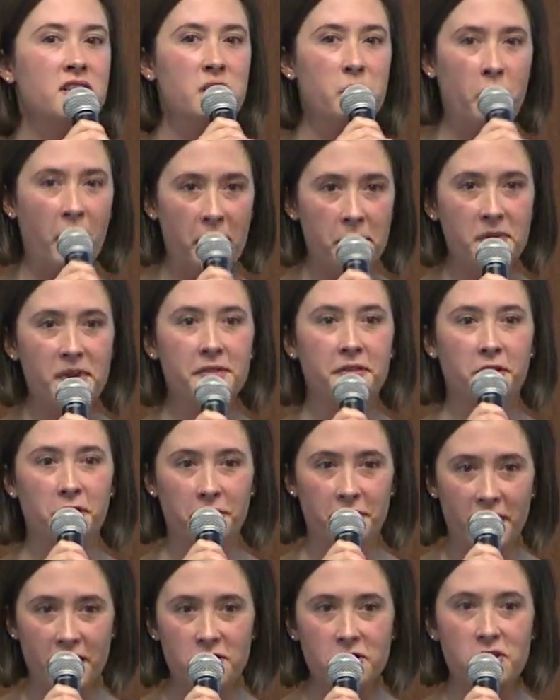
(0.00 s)
Department of
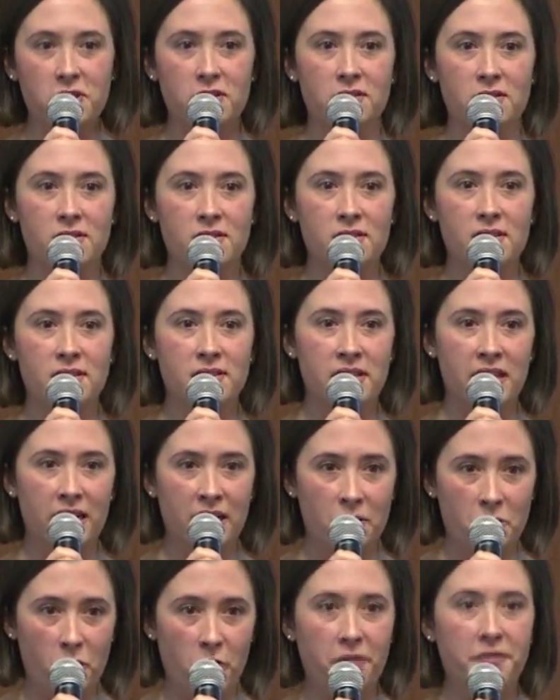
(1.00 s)
Corrections is
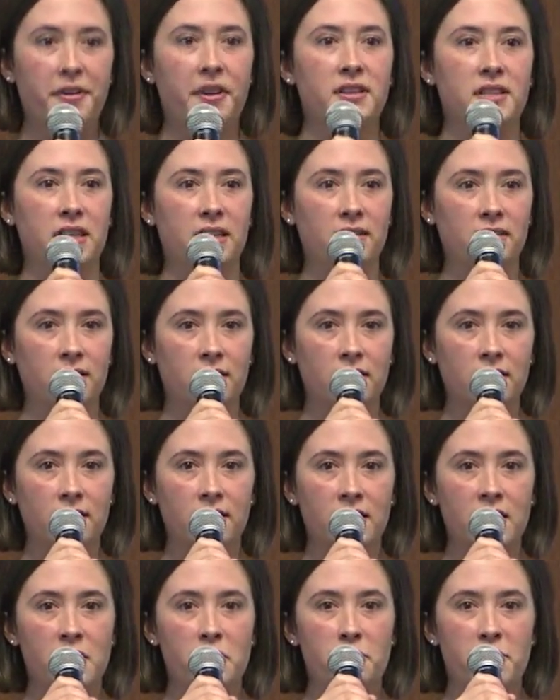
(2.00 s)
getting more funding
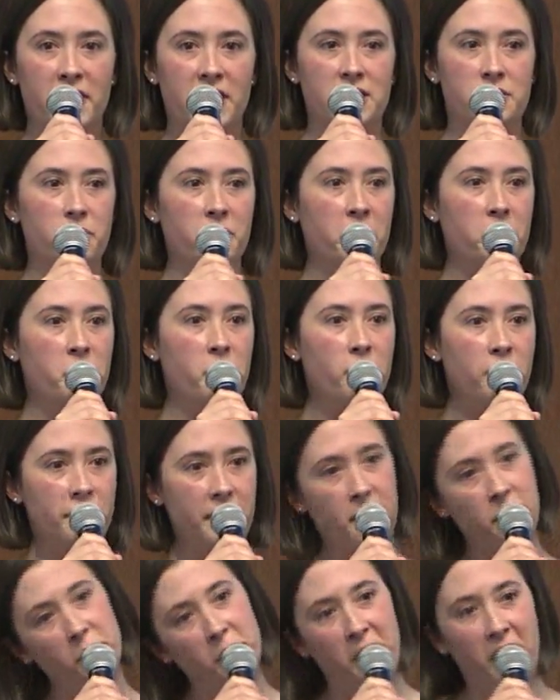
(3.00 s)
because
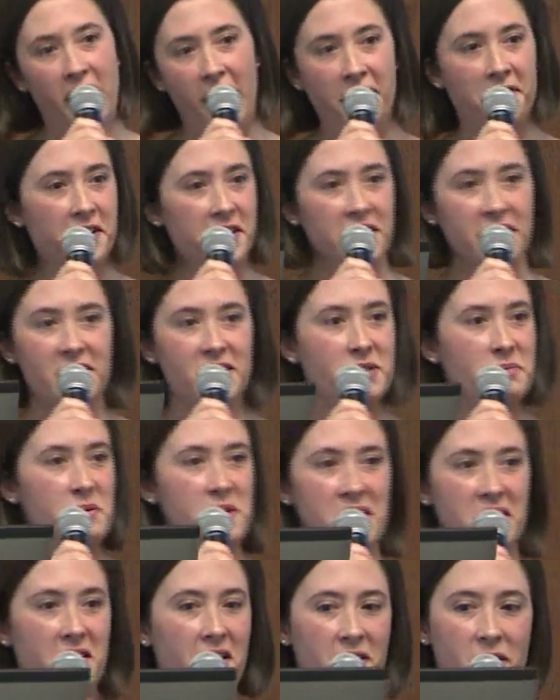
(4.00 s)
everything's
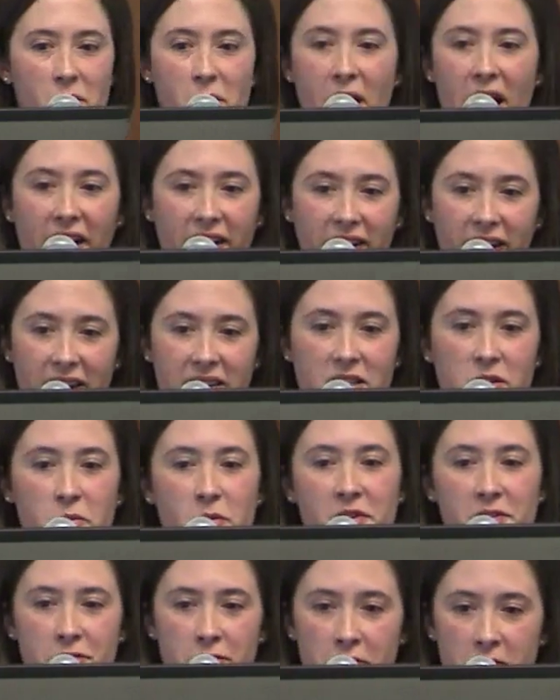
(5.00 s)
being on the back end, and
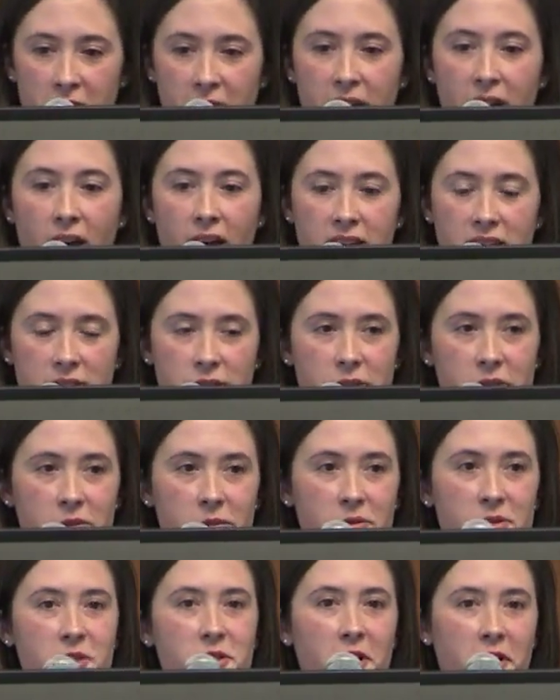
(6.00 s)
we've really got
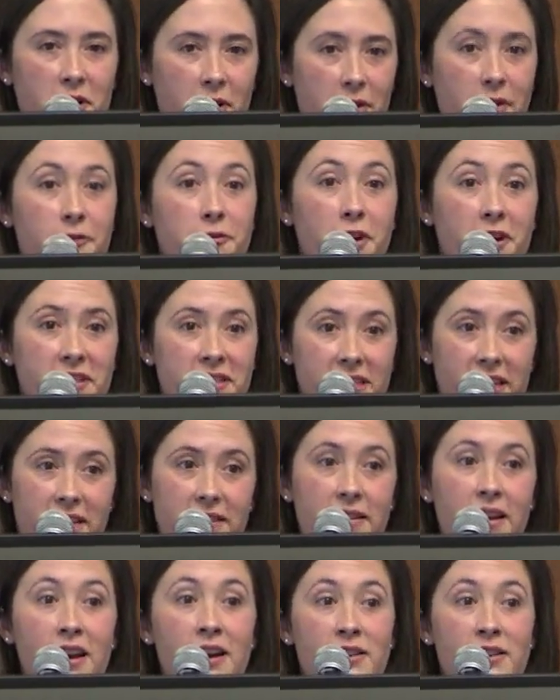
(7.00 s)
to start on the front end.